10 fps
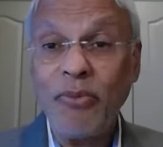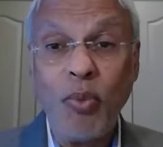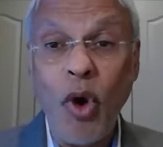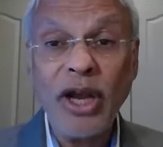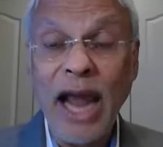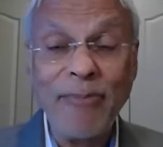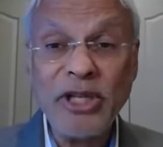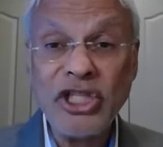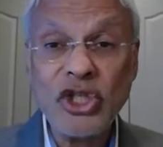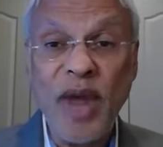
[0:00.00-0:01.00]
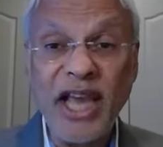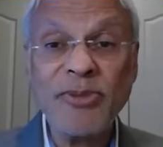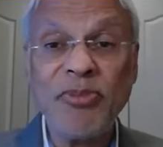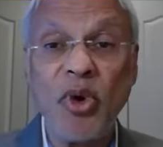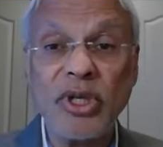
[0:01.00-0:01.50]
what happens to
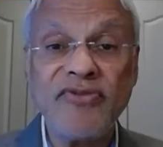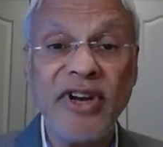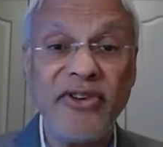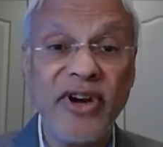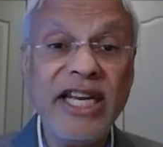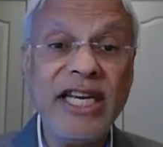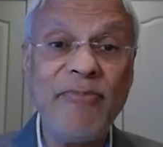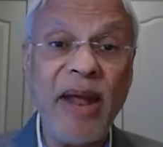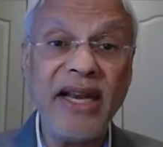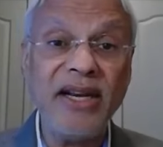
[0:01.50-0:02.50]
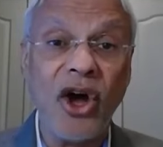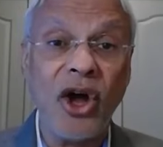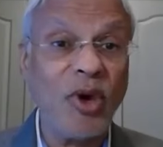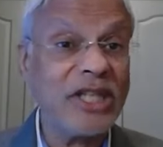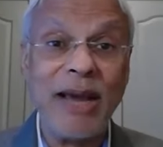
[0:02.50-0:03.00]
exports will really depend
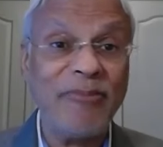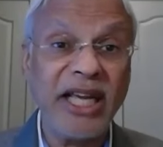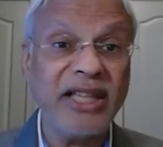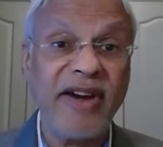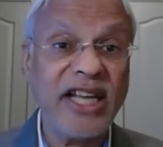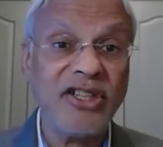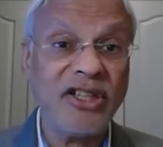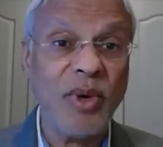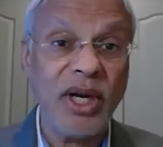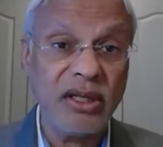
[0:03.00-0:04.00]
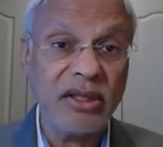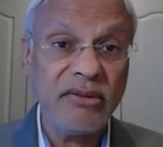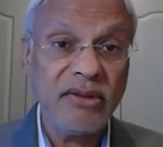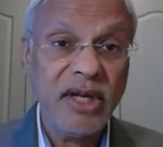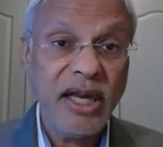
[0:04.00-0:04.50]
on what's happening in the rest of the world.
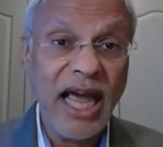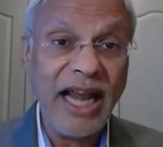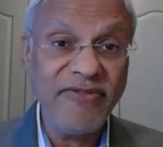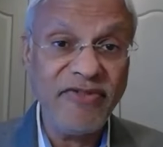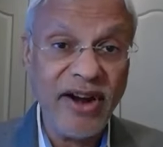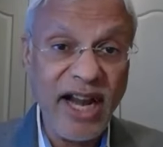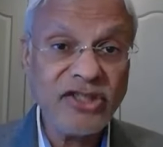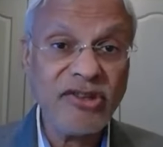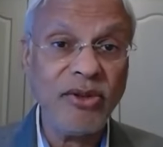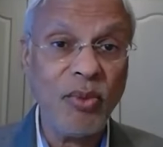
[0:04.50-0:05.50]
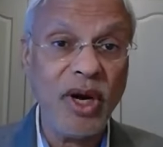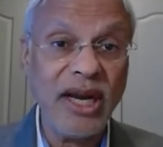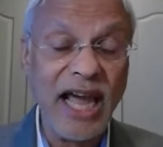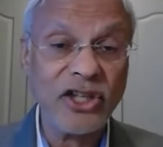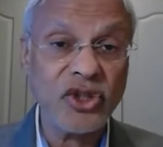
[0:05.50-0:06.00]
And if the rest of the
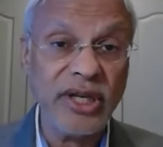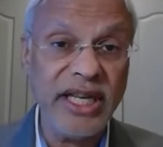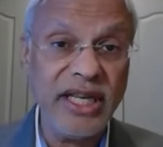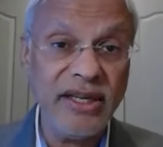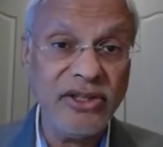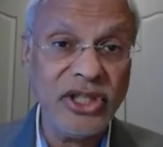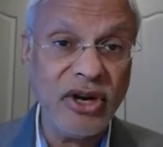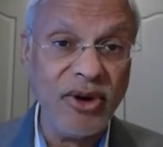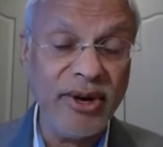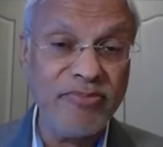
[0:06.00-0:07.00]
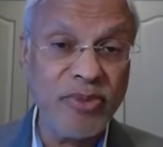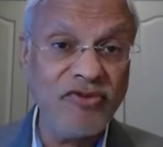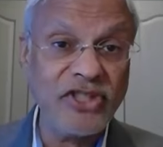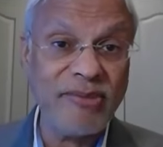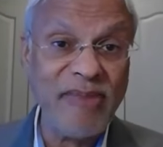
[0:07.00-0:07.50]
world actually,
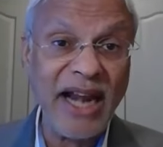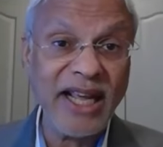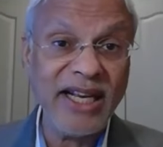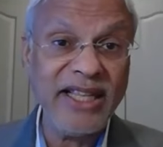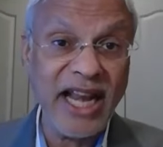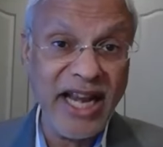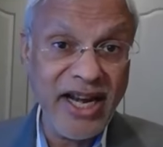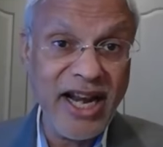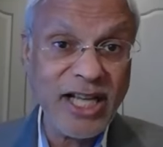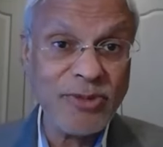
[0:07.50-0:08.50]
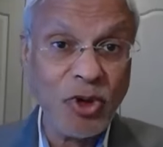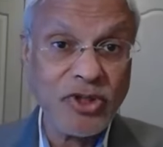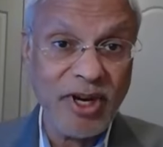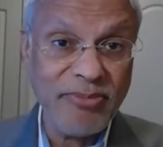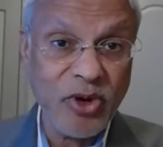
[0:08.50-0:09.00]
improves dramatically, then Indian
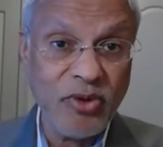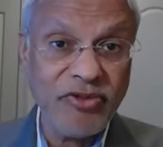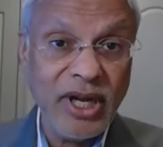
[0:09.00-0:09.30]
exports will improve.